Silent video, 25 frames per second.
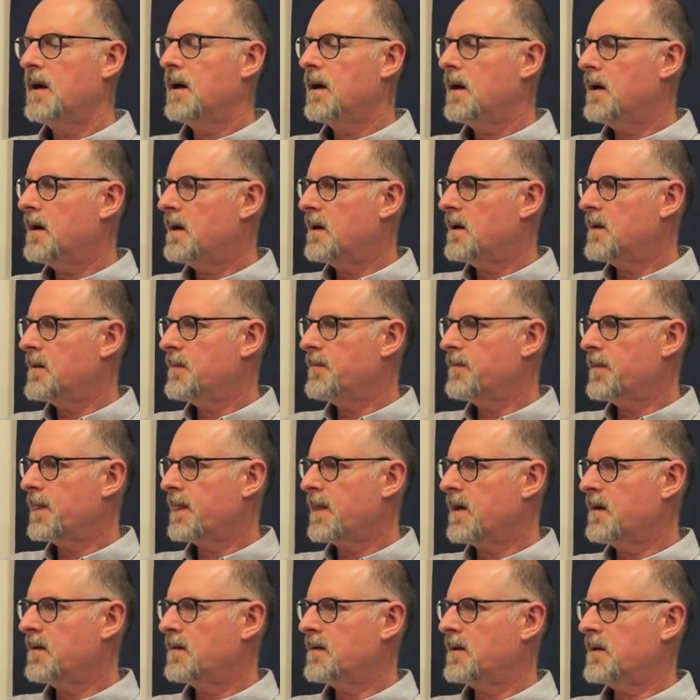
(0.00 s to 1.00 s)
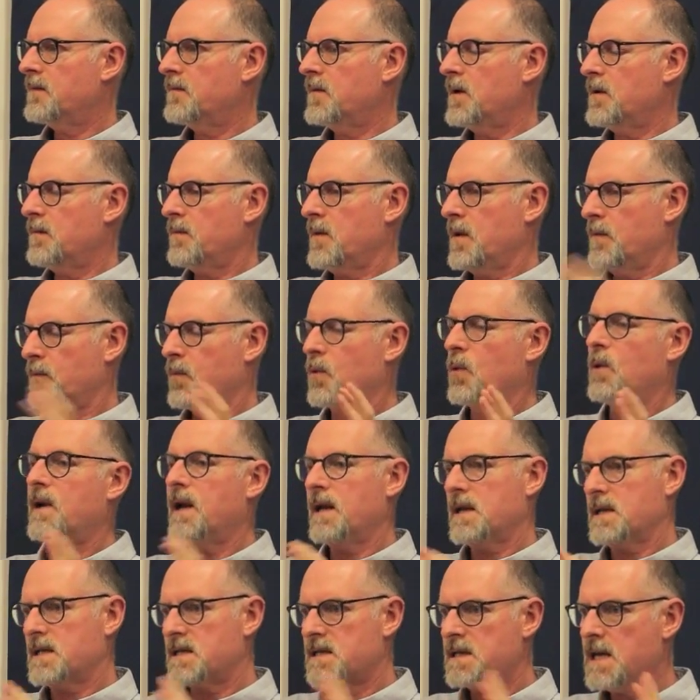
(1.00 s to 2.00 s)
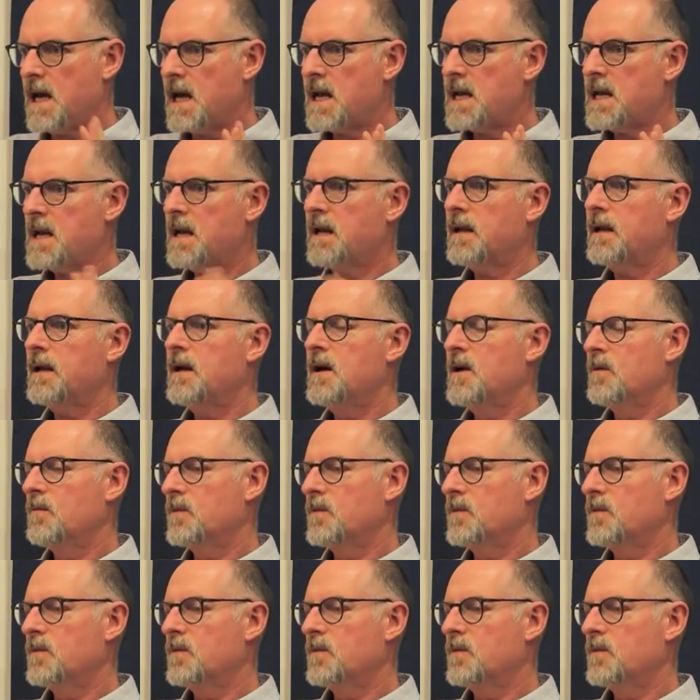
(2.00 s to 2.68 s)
a broad understanding